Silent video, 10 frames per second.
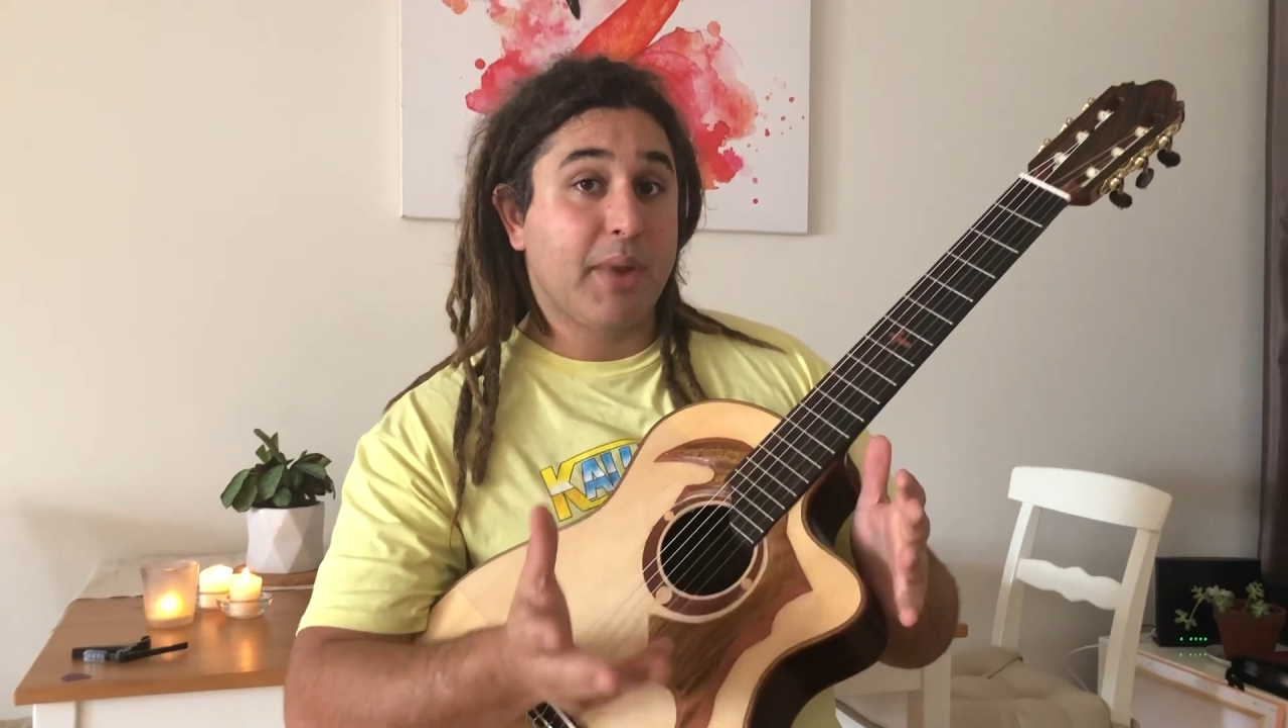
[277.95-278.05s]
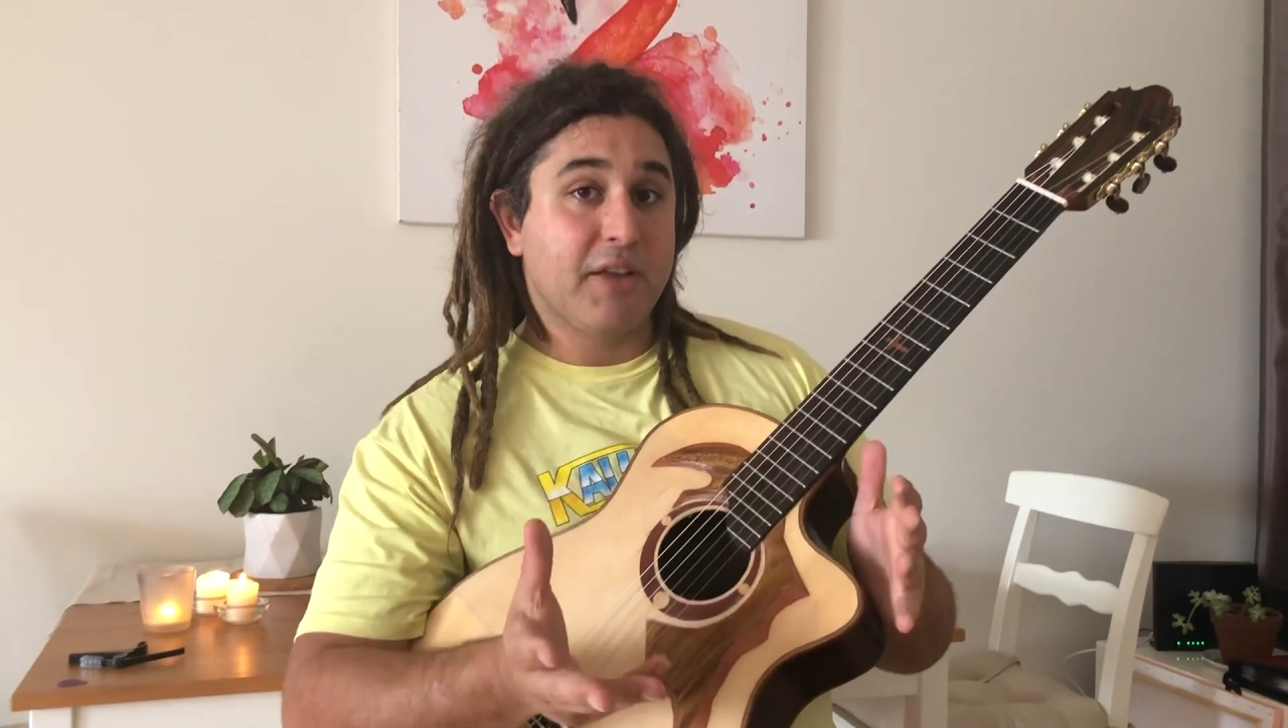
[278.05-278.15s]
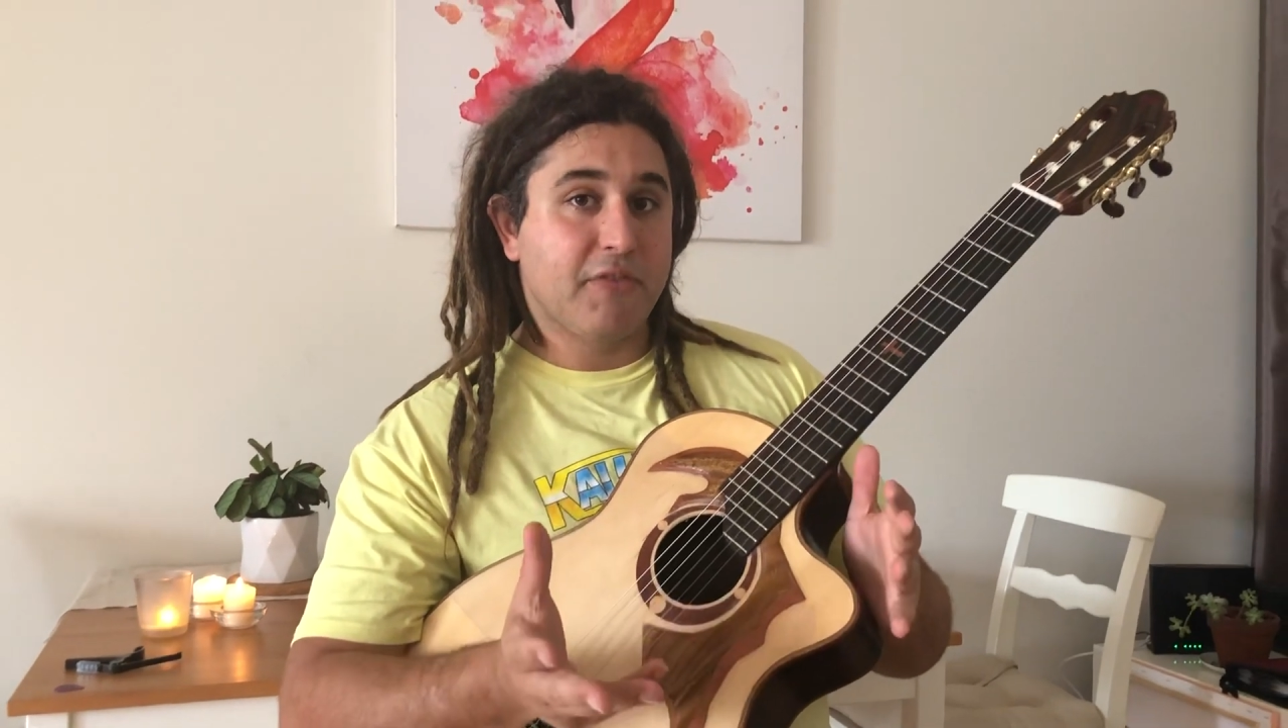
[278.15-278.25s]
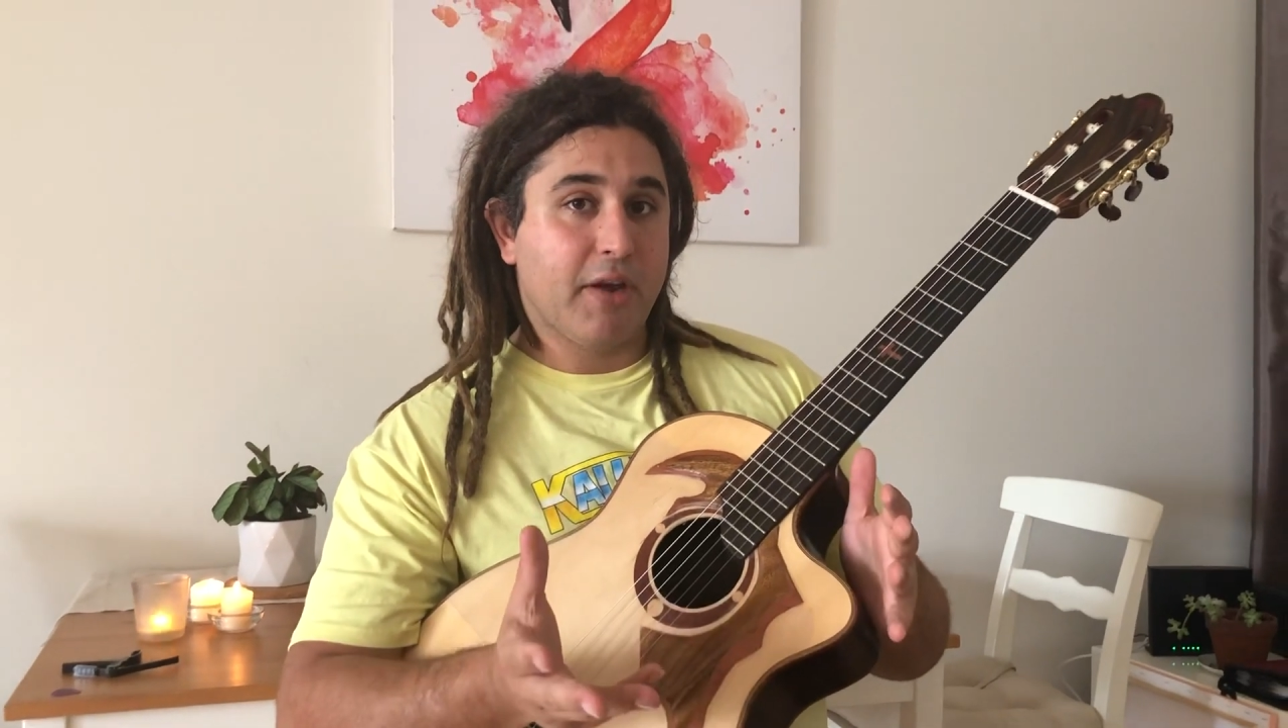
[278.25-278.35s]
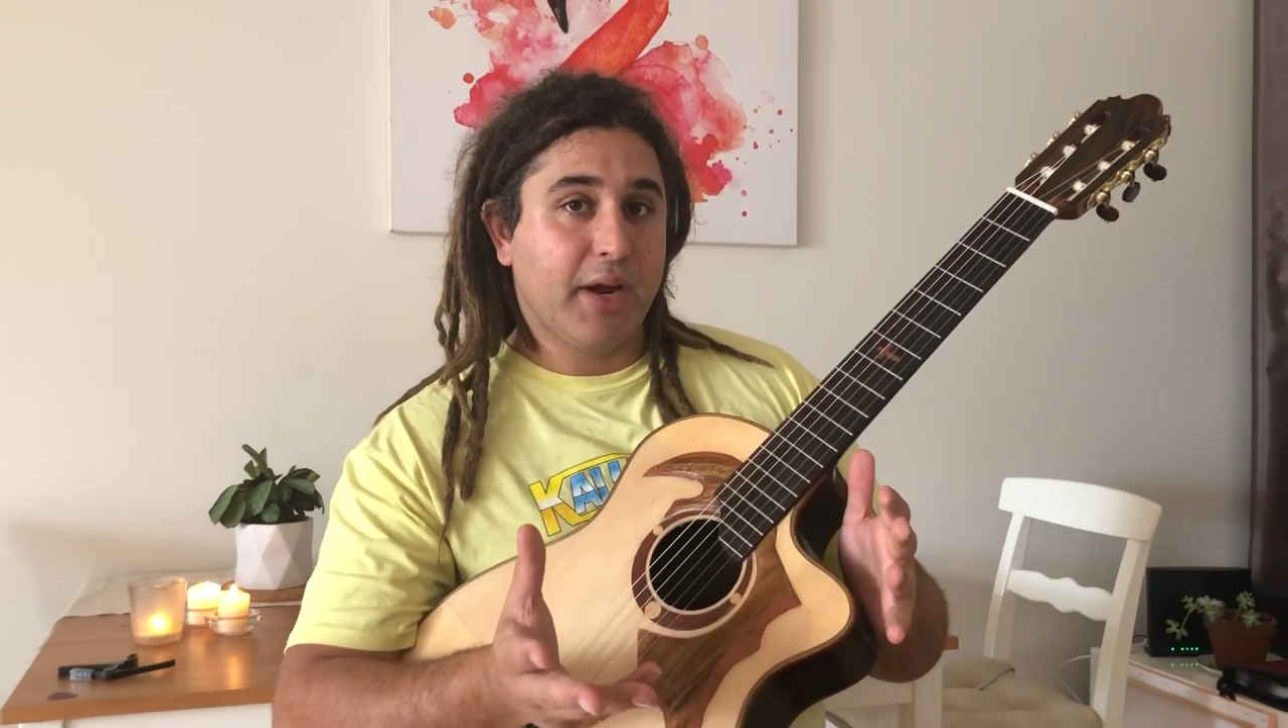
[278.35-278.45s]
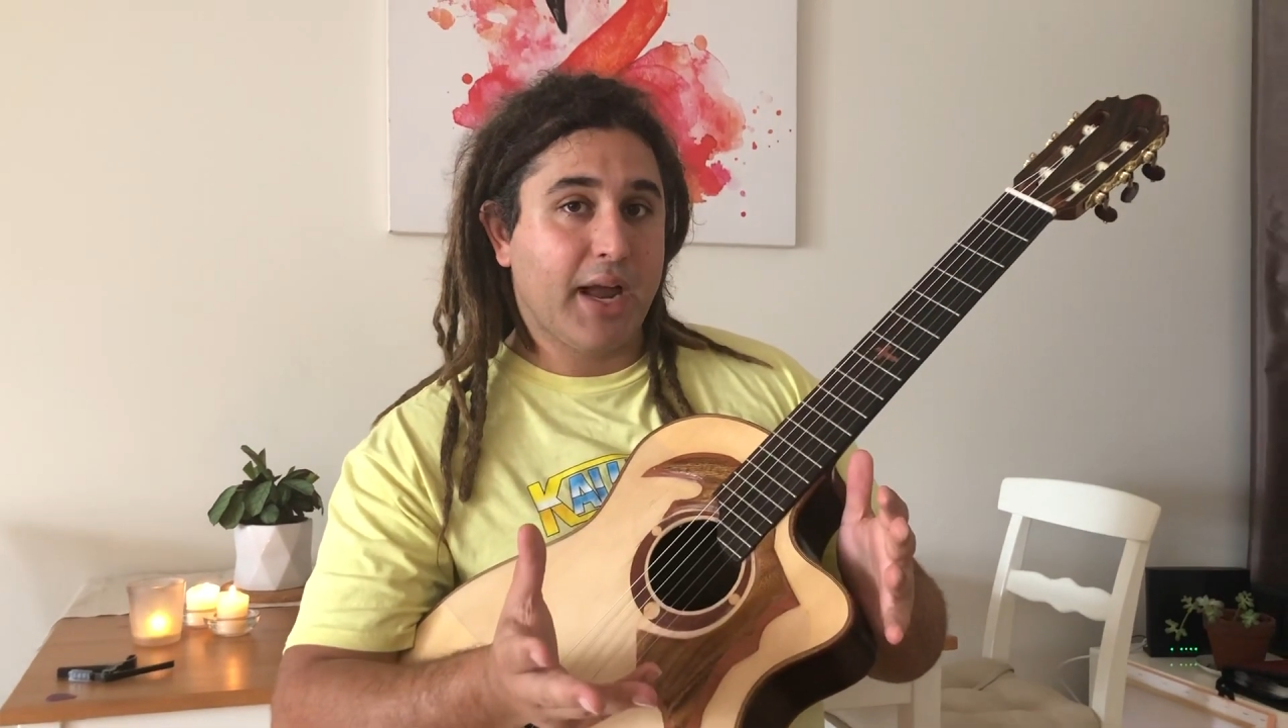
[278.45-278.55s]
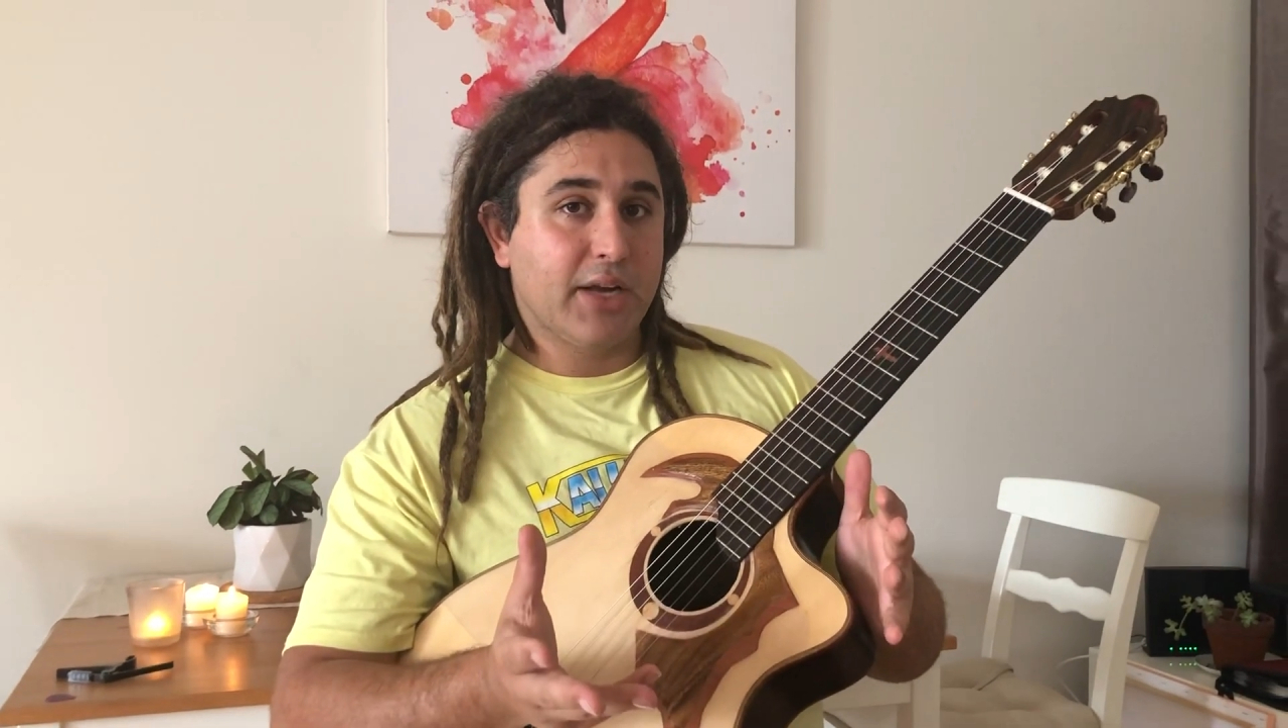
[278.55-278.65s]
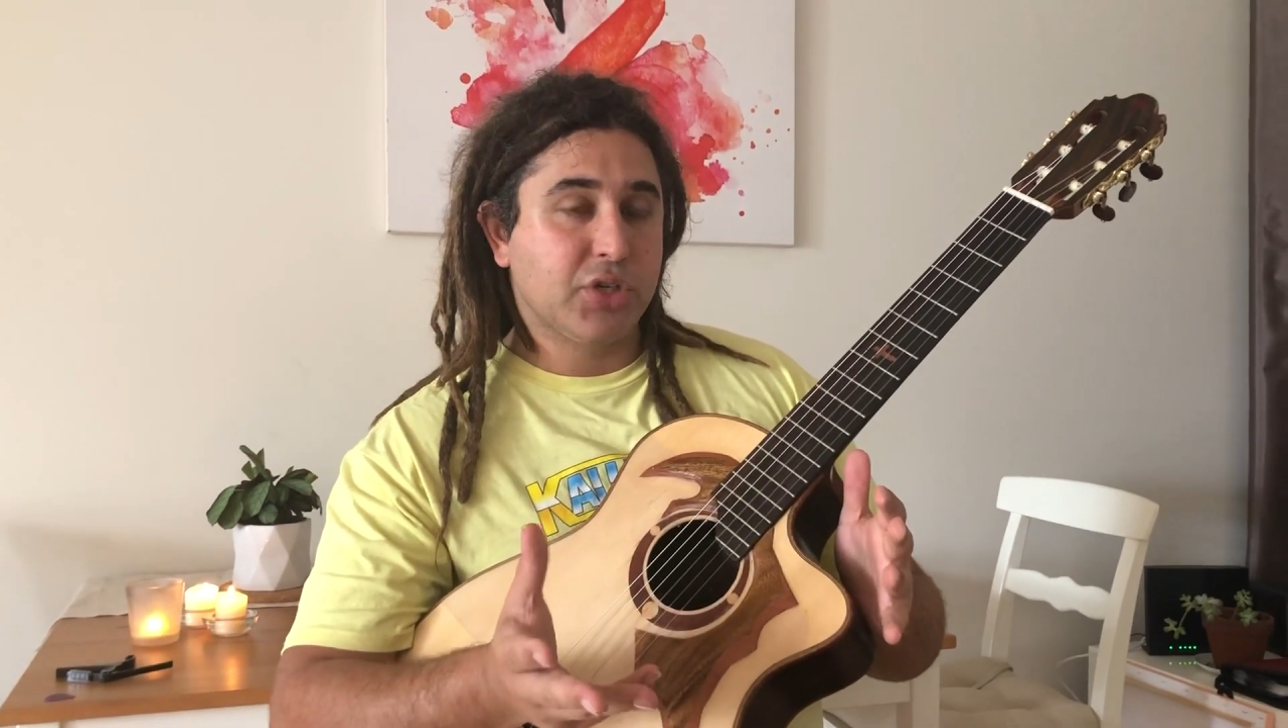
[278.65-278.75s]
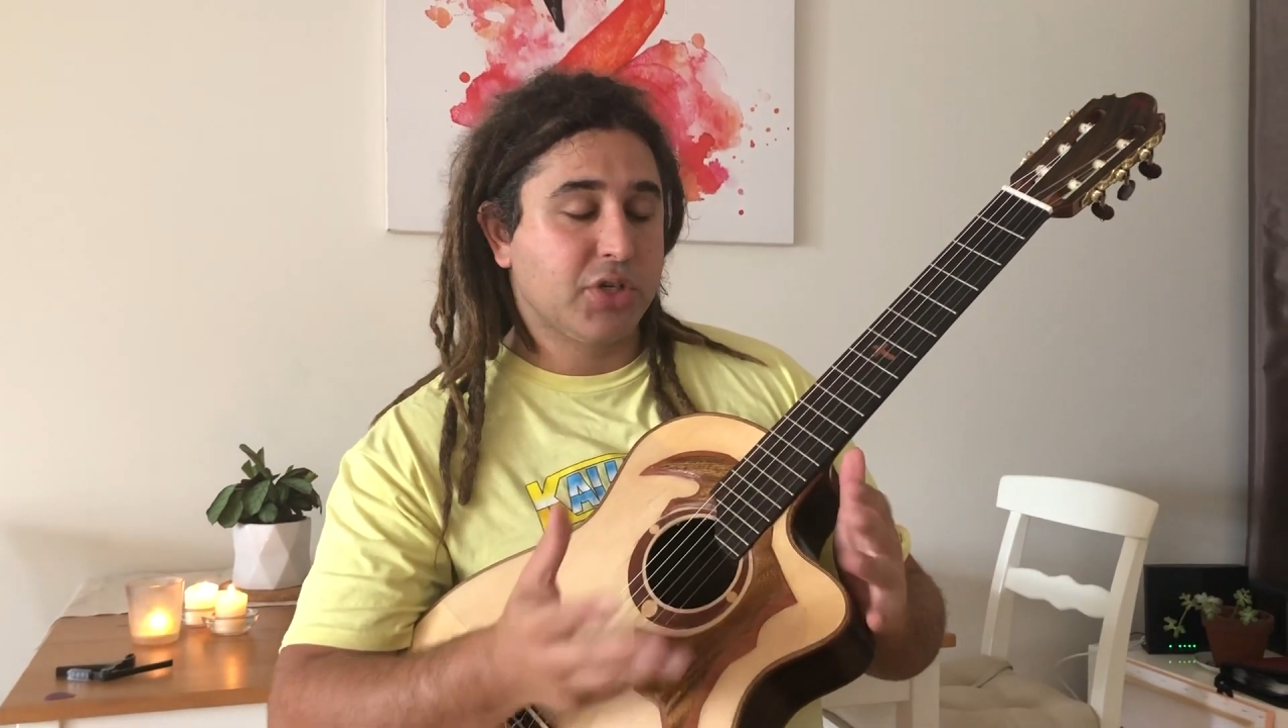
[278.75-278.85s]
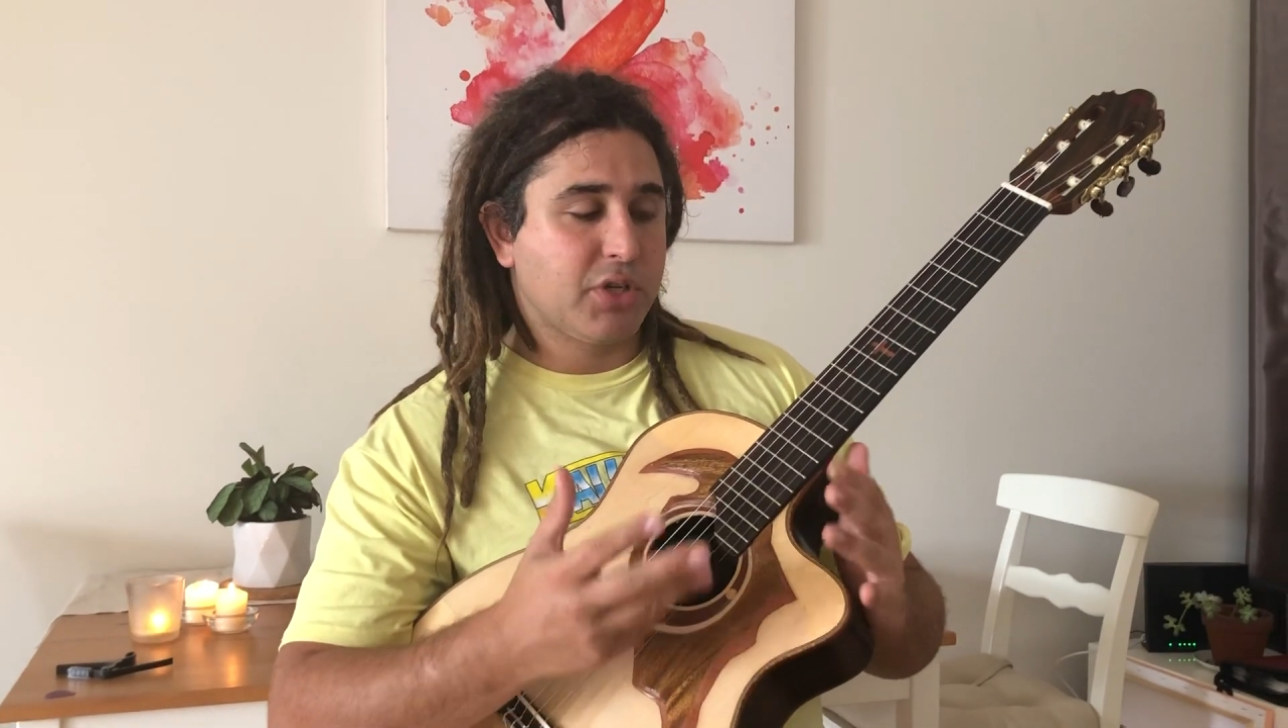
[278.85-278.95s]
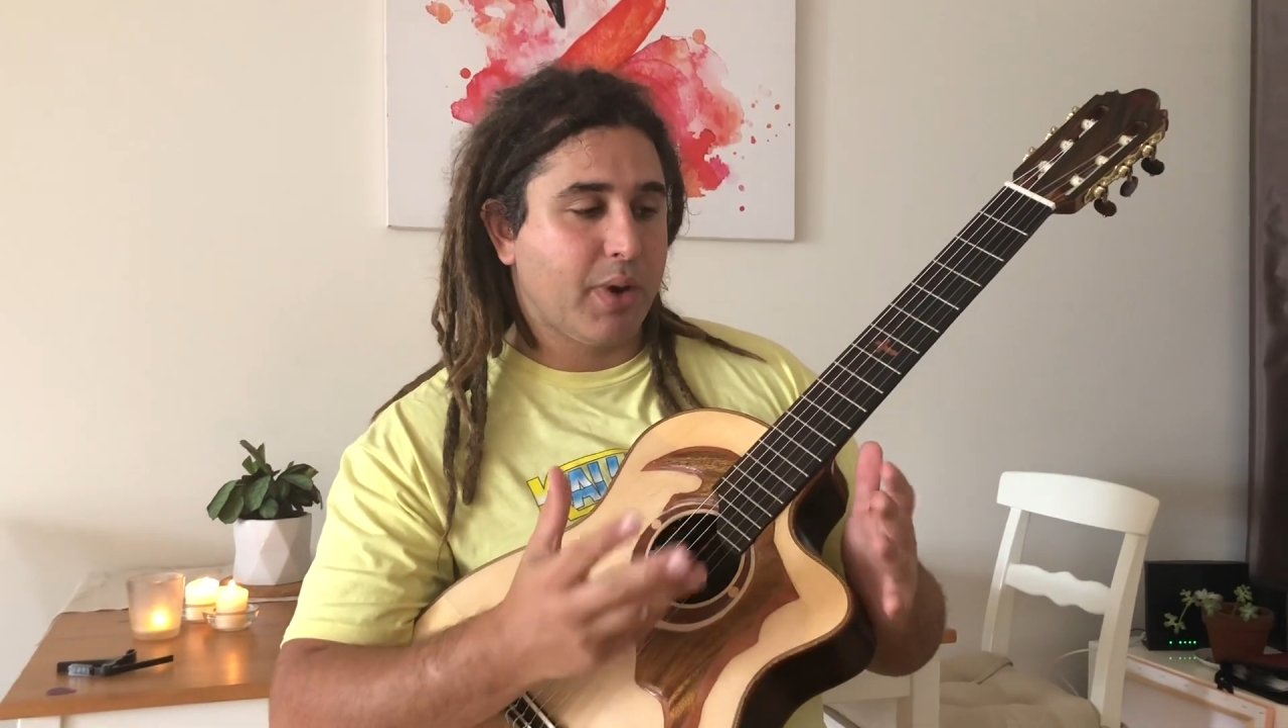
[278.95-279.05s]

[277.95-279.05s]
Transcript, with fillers: many variations,